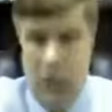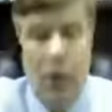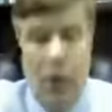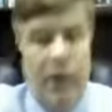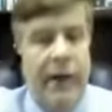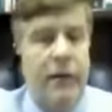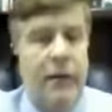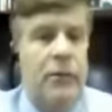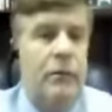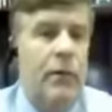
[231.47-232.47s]
All
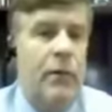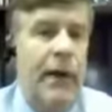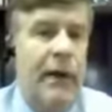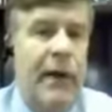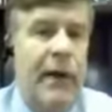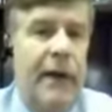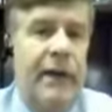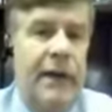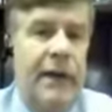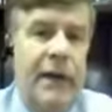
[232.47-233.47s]
right. Well, here we
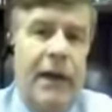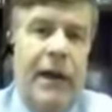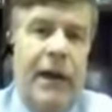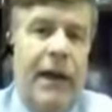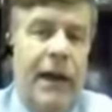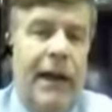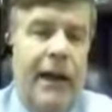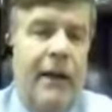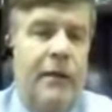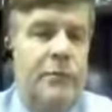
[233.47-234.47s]
have it.
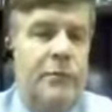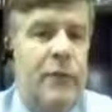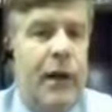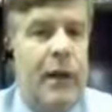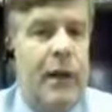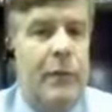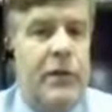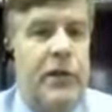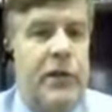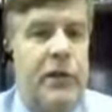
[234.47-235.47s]
Again,
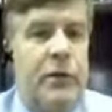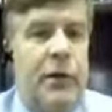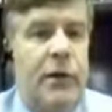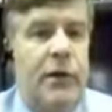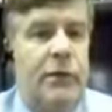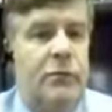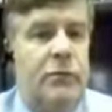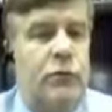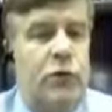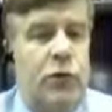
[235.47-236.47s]
appreciate you
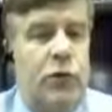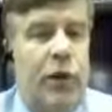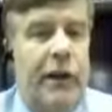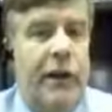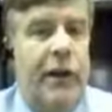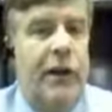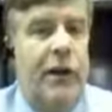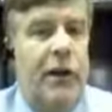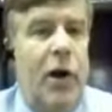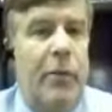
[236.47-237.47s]
talking
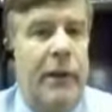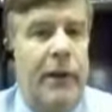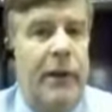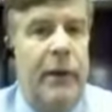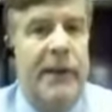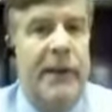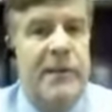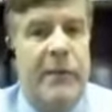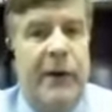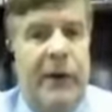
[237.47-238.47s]
openly with
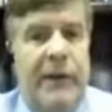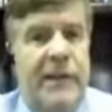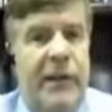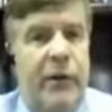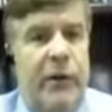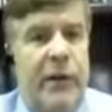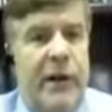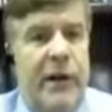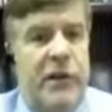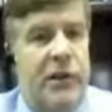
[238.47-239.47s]
us about it. Thank you
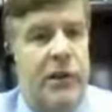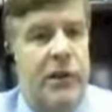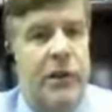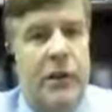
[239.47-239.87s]
very much, Dr.